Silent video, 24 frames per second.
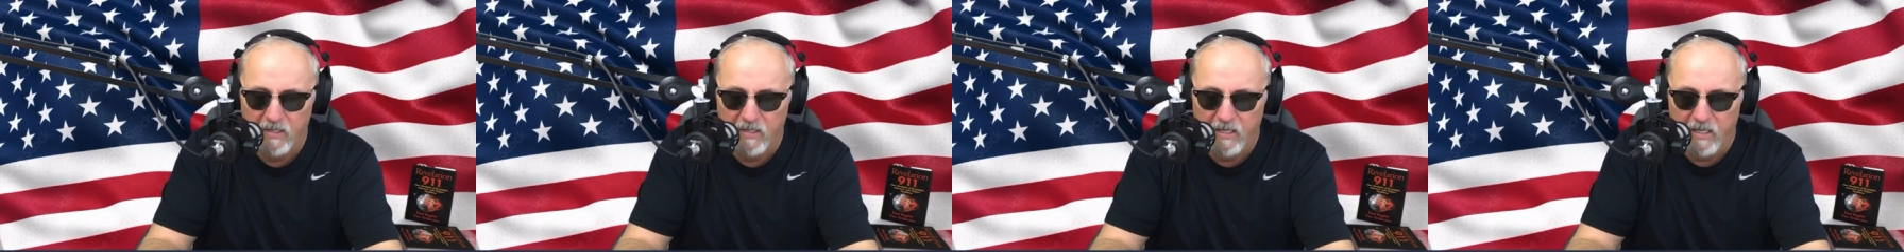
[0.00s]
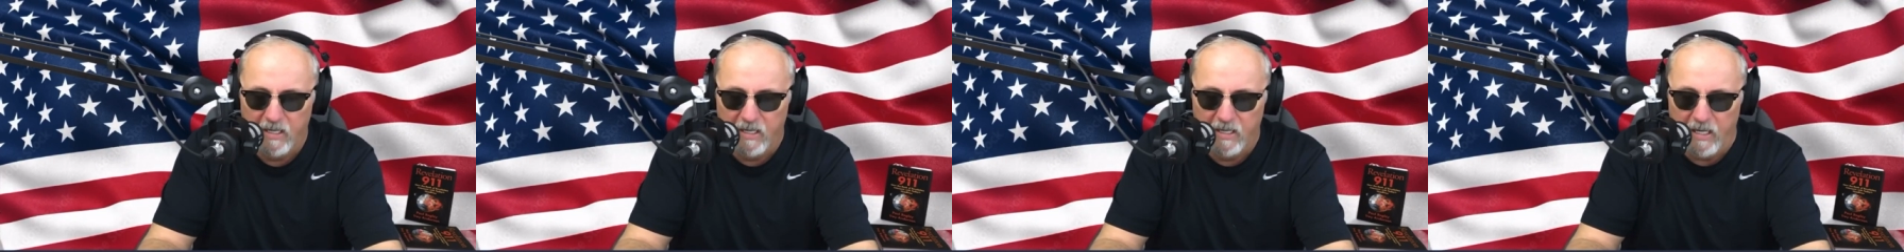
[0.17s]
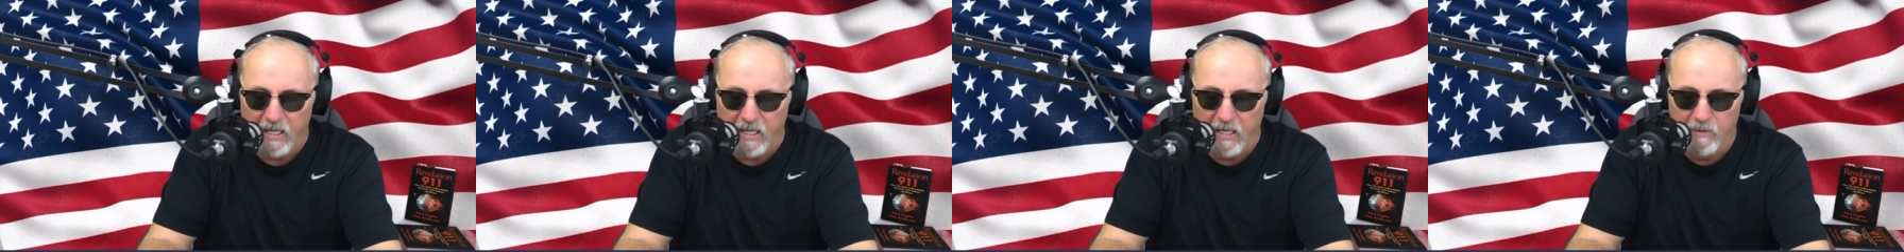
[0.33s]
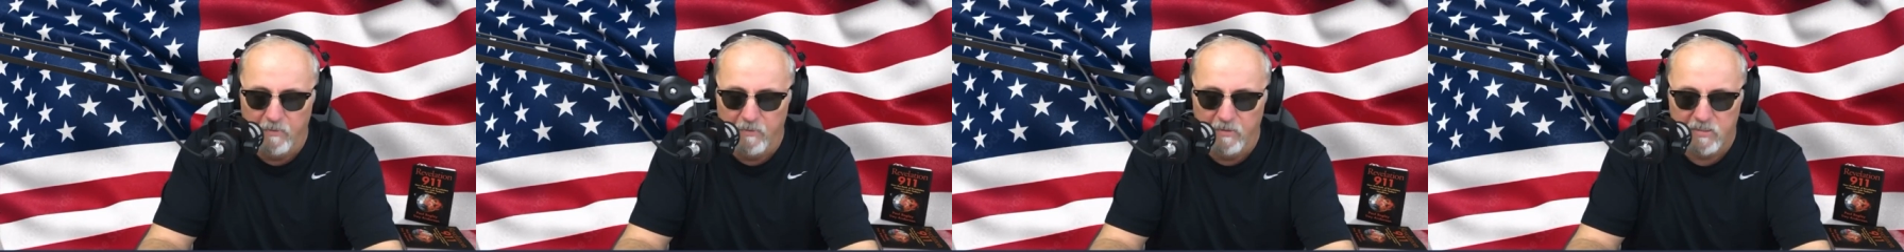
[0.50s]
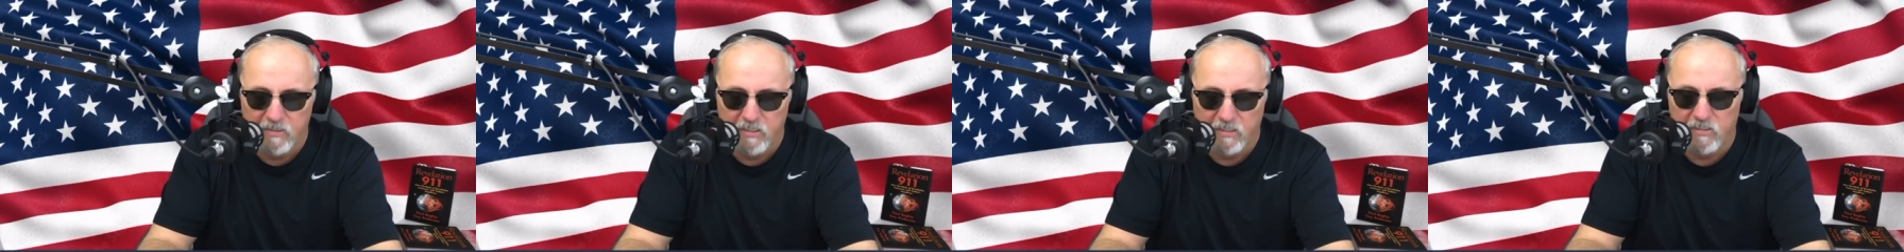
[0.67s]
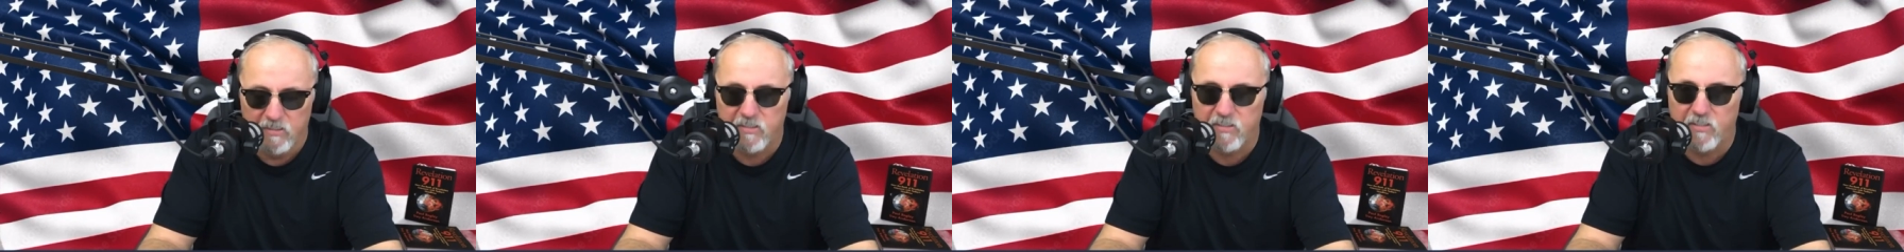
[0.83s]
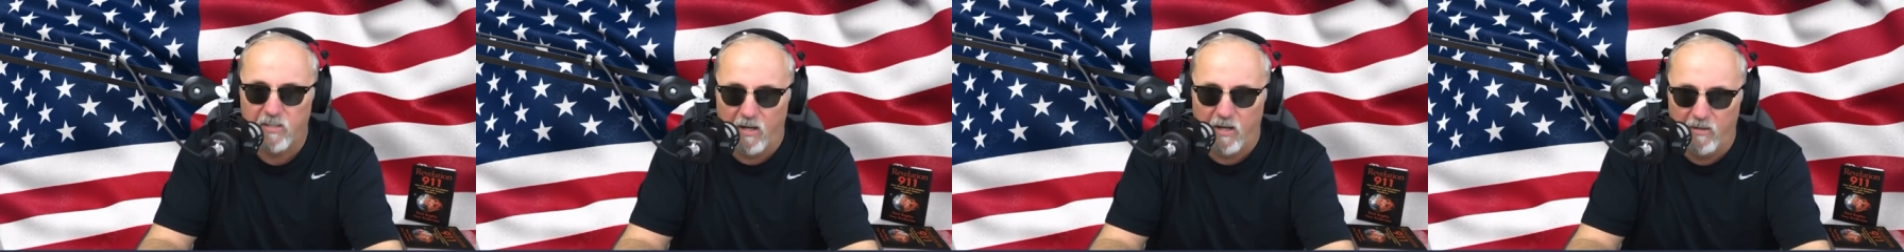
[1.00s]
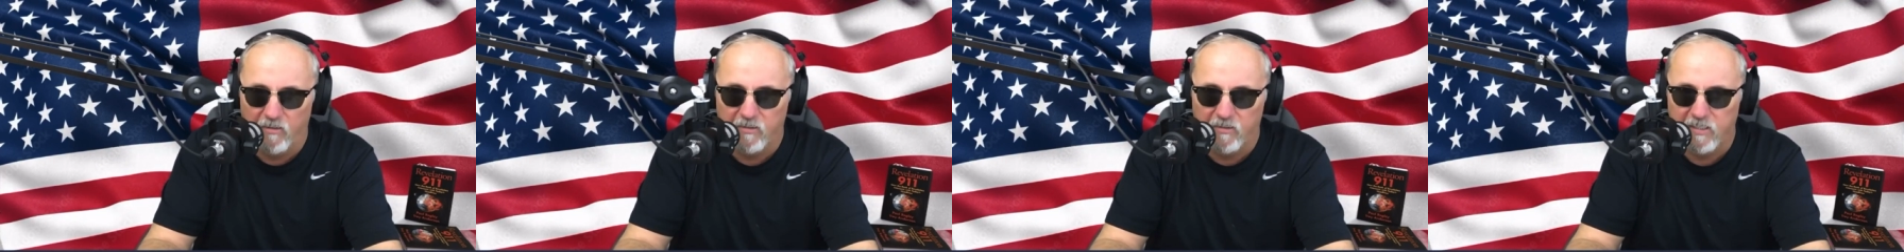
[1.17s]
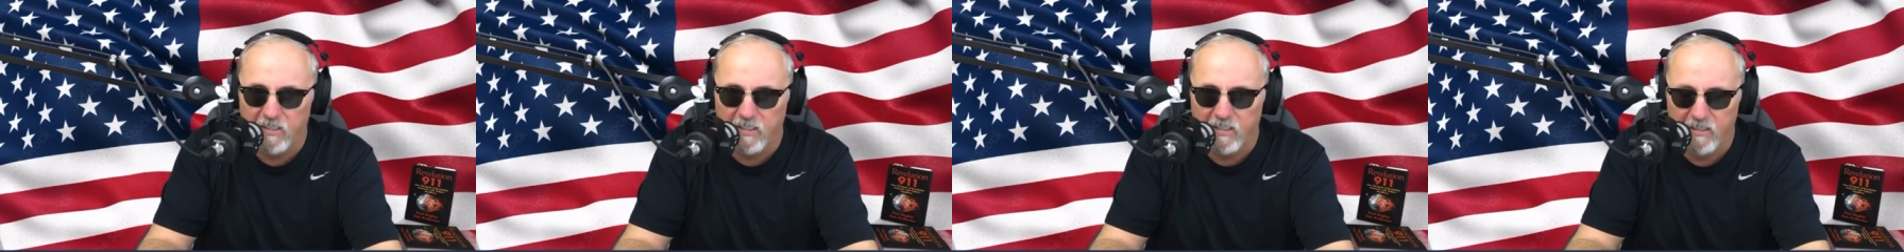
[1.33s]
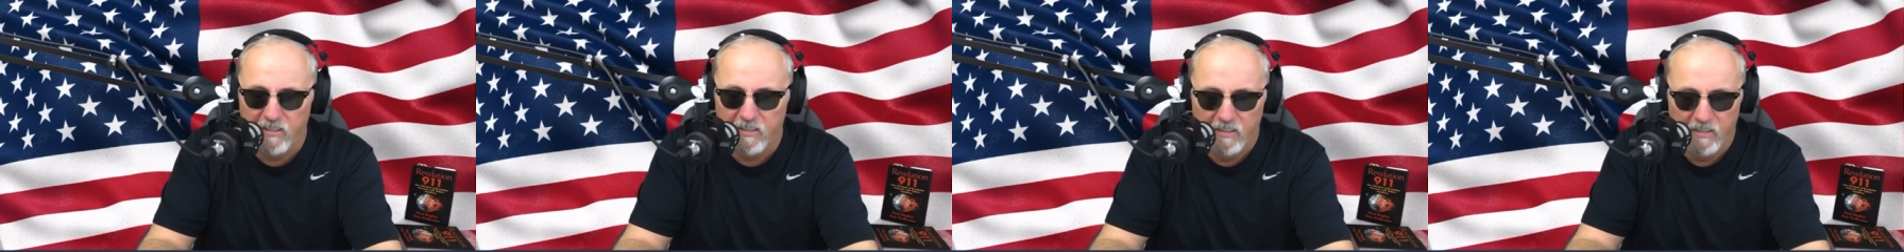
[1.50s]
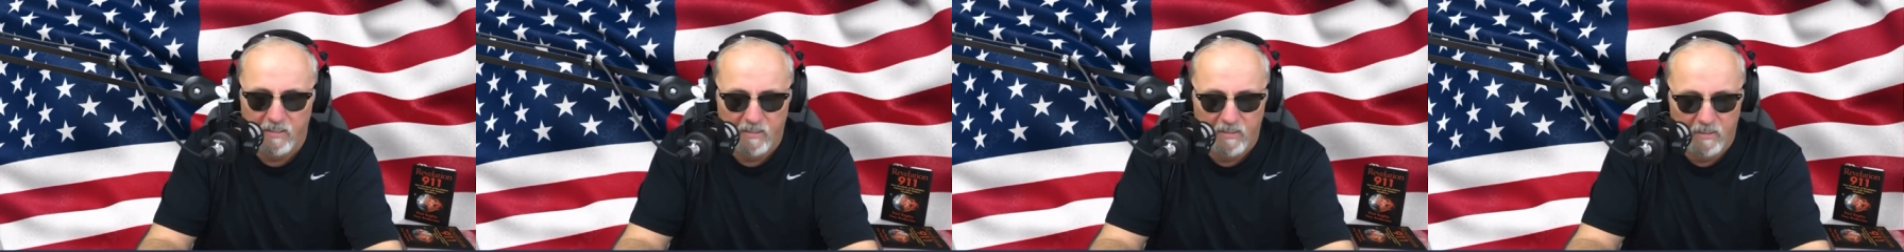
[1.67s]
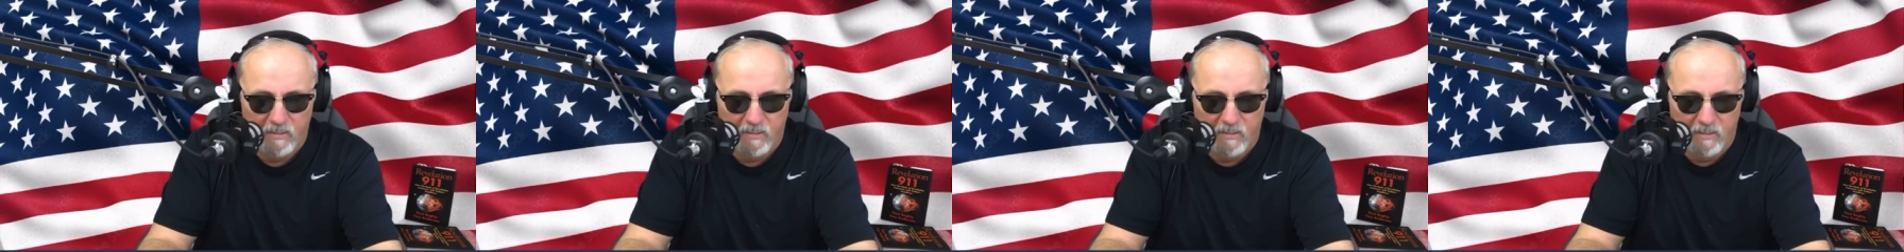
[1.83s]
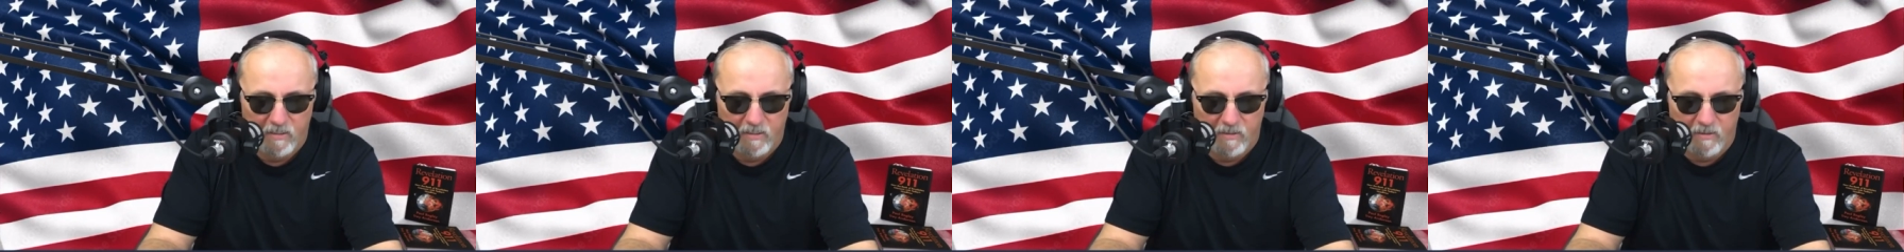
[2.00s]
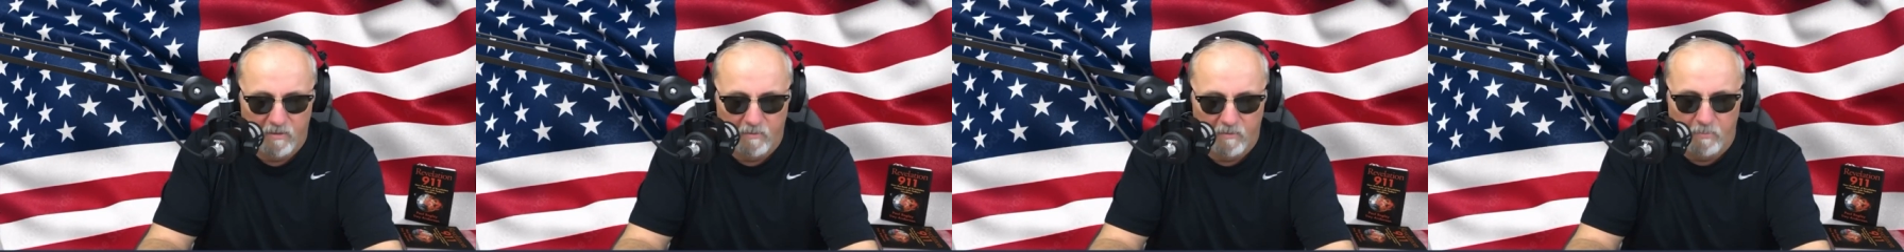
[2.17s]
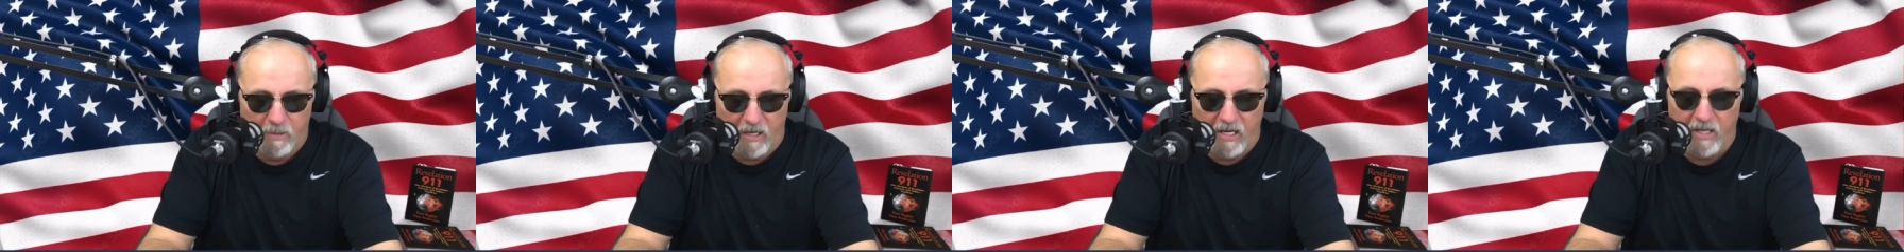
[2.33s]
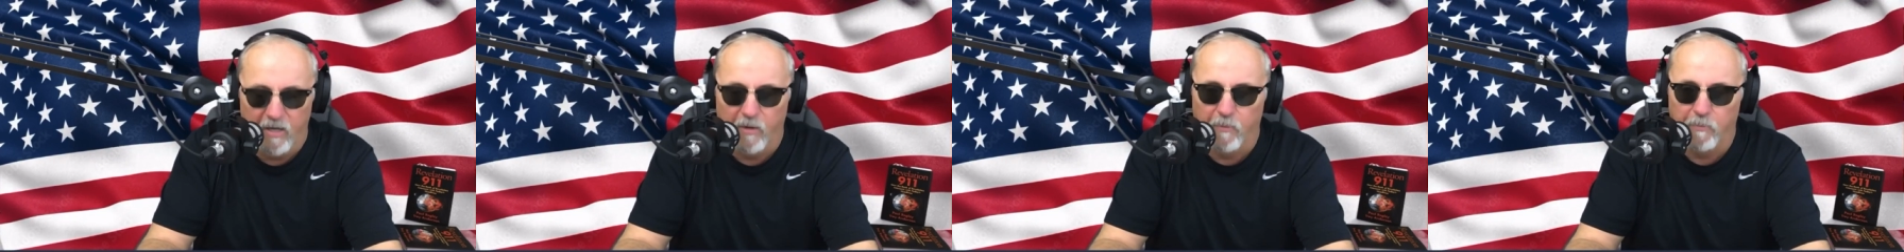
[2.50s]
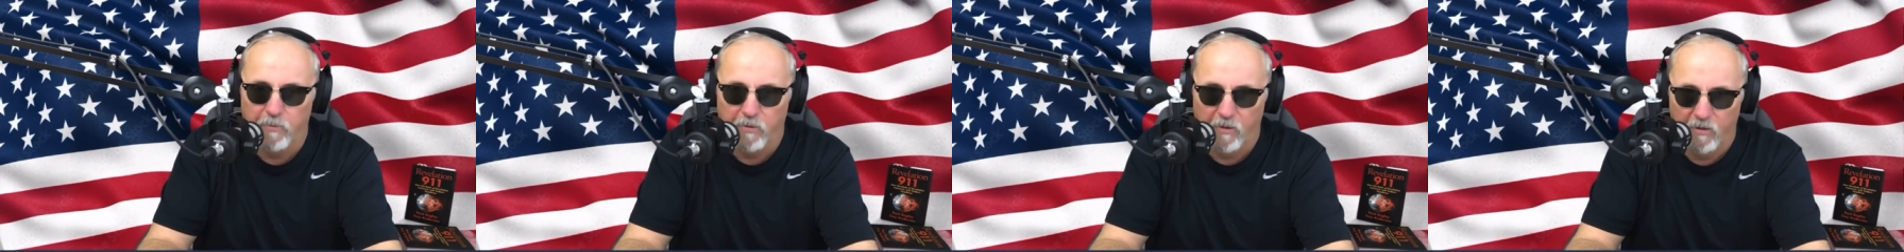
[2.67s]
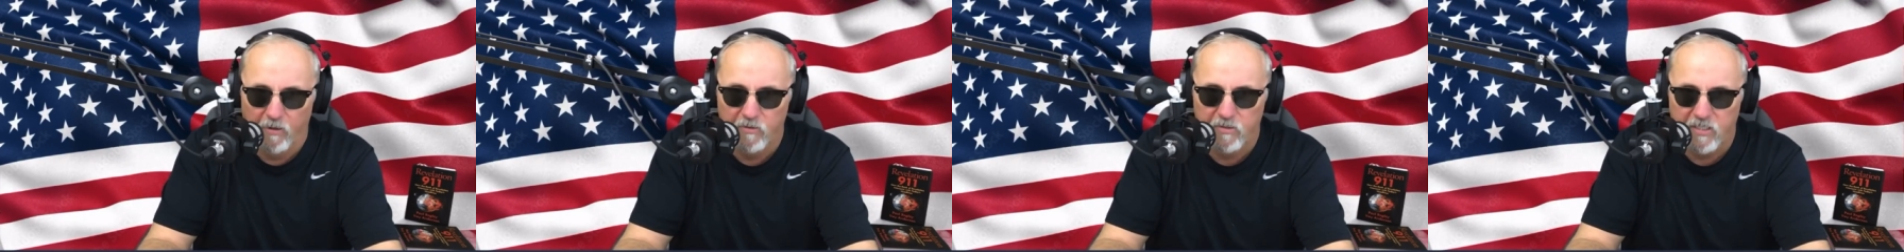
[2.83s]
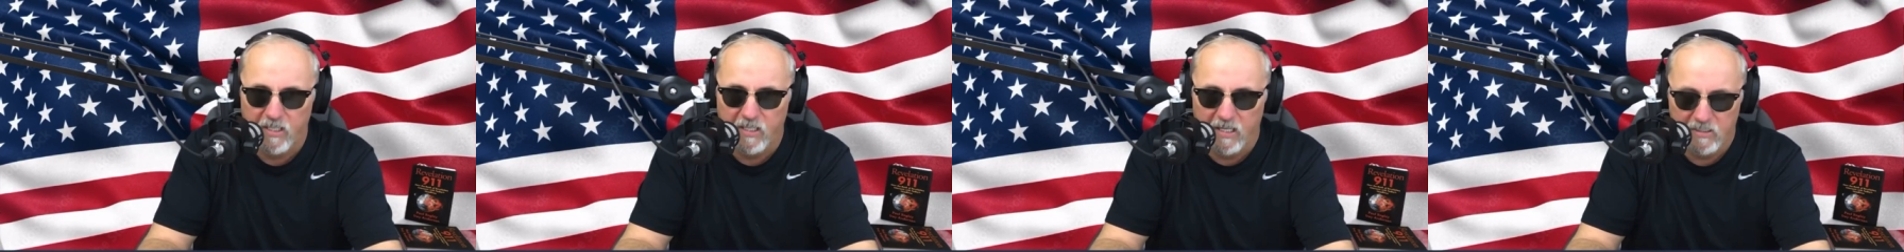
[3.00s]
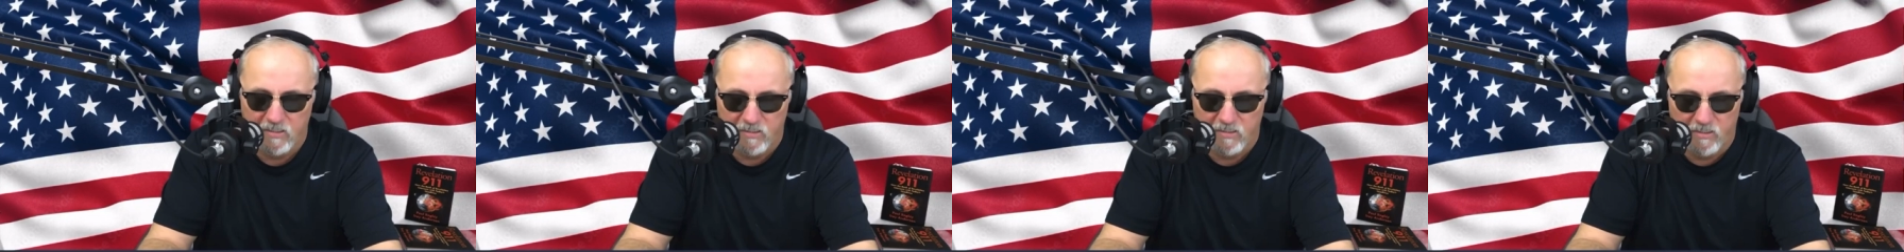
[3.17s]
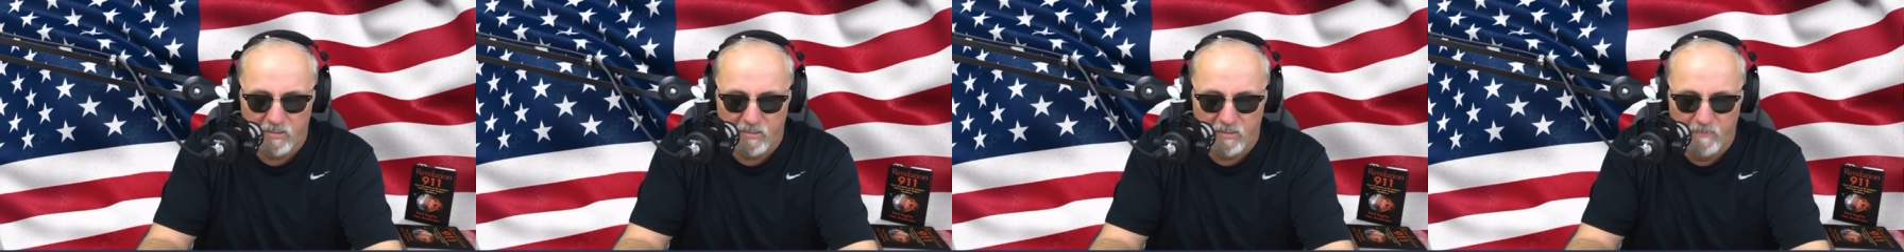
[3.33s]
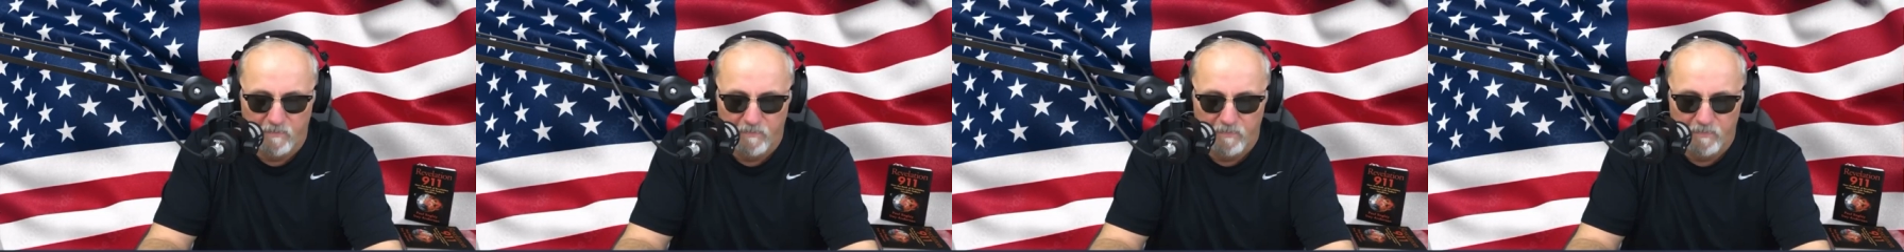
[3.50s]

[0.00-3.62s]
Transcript: He was assaulted by a protester.